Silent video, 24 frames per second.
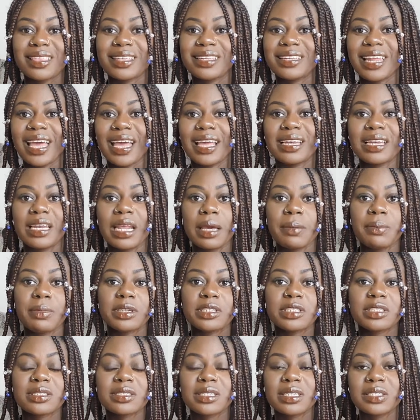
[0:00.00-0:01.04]
the
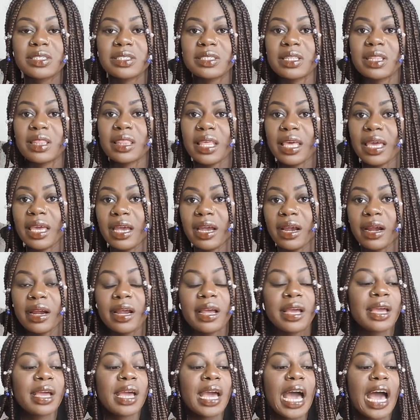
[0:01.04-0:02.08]
dynamic just isn't there.
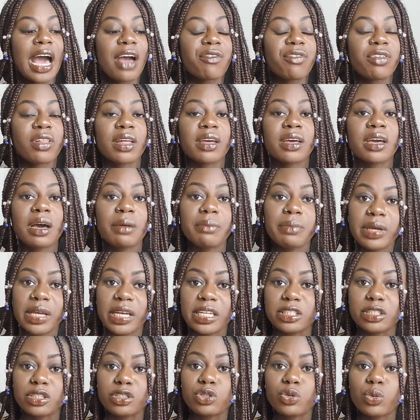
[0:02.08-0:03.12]
I feel like coming
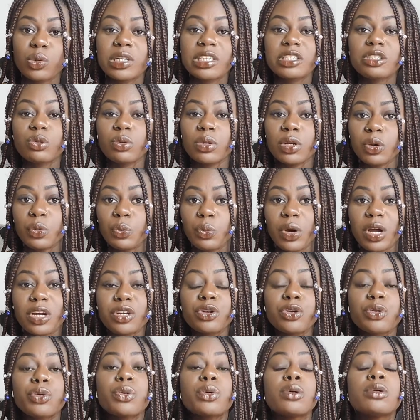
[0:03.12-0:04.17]
into 2021,
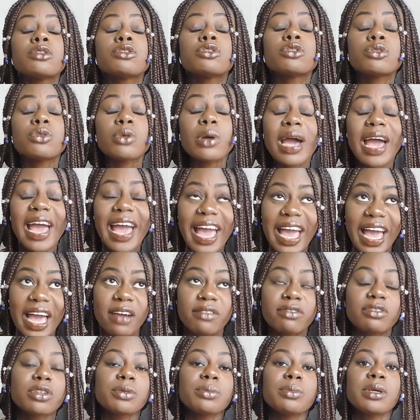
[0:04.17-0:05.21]
you're going to
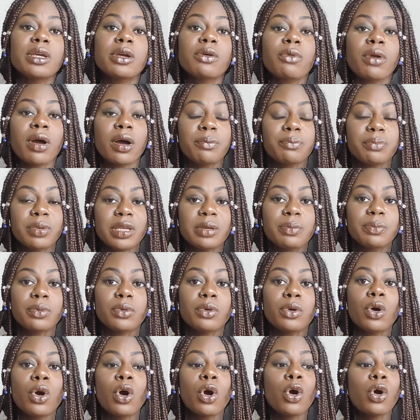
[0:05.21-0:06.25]
have to be around
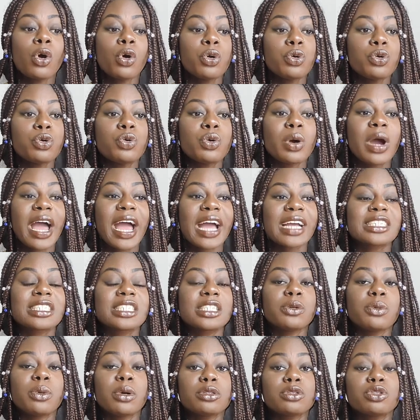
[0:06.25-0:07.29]
people who
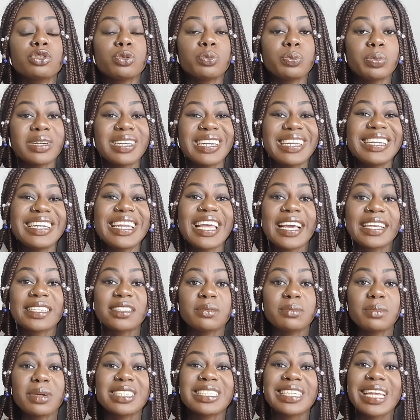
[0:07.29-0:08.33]
actually want to put in as
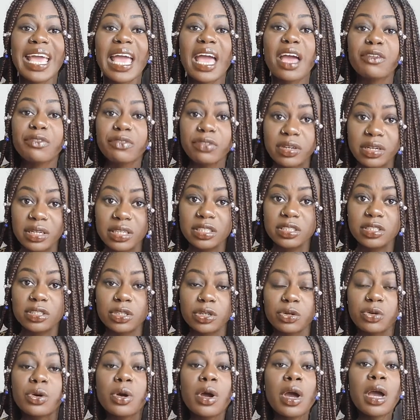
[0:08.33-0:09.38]
much effort as
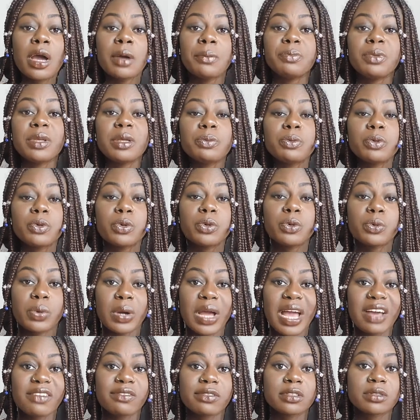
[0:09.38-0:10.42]
you, people who
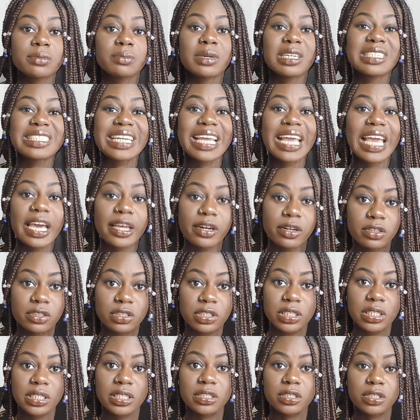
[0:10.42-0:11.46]
have as much
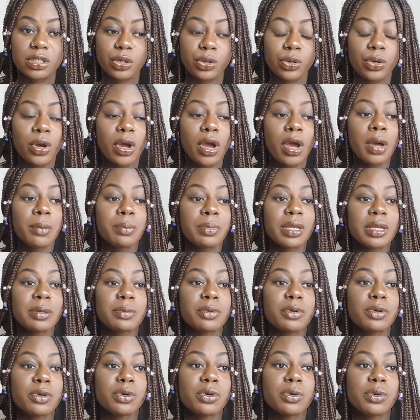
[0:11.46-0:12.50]
energy as you,
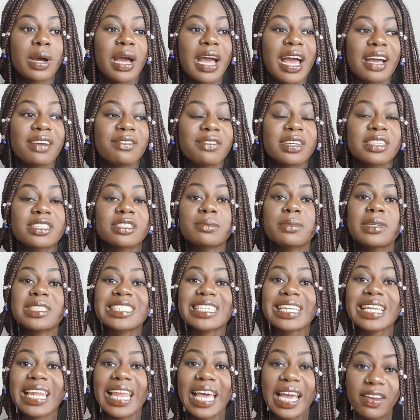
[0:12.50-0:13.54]
people who have as
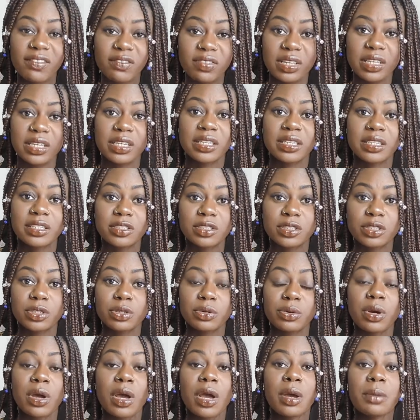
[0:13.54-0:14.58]
much livelihood as
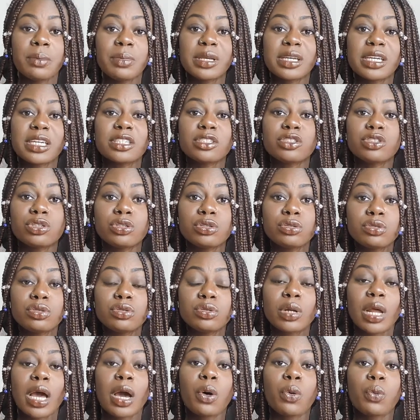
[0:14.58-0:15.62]
you, because you do
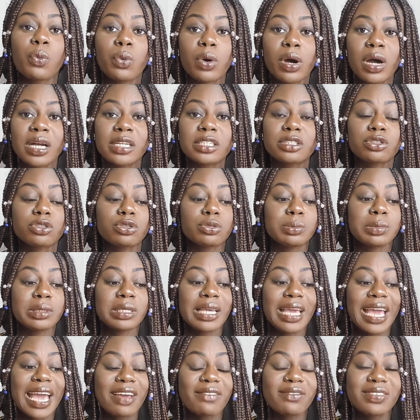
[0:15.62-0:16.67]
not want to
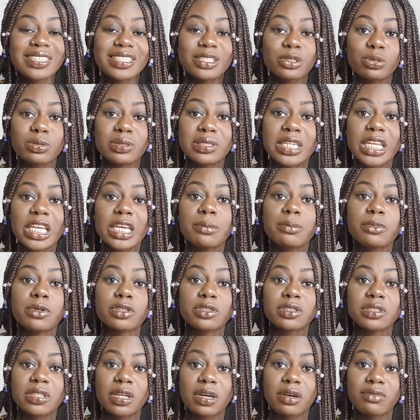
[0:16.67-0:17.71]
be having to dim
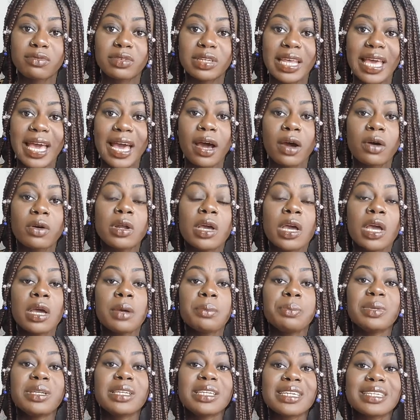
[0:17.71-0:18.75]
yourself down
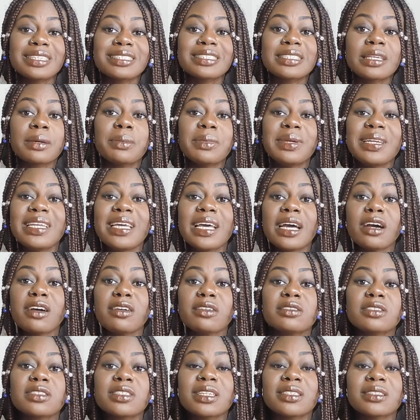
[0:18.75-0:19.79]
because somebody
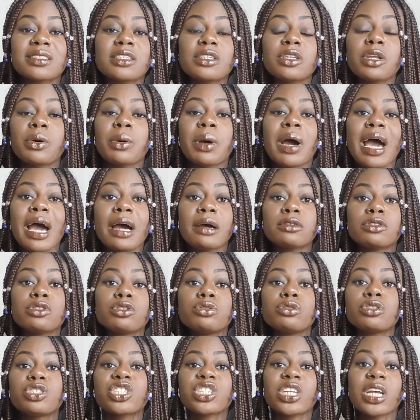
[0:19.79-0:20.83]
else doesn't know how
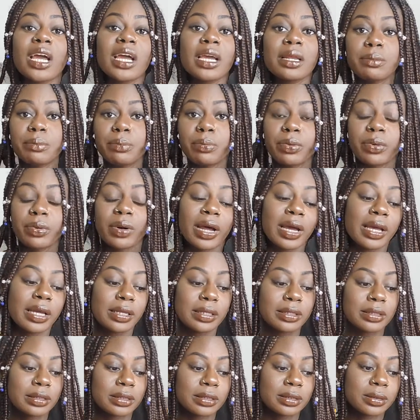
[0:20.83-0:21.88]
to shine bright.
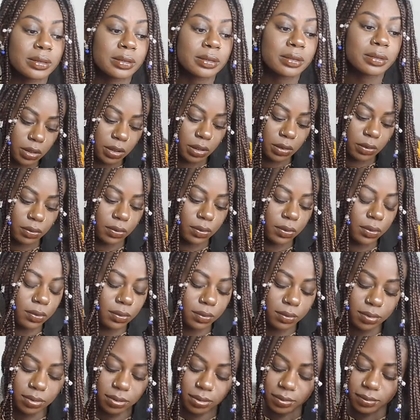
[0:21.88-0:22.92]

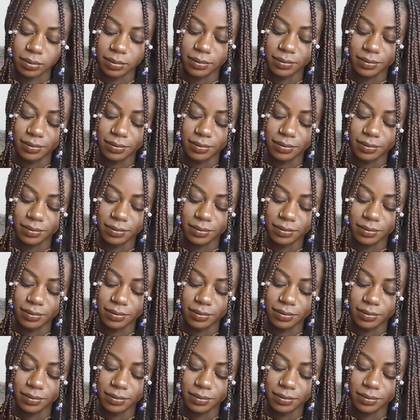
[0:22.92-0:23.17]
Oh,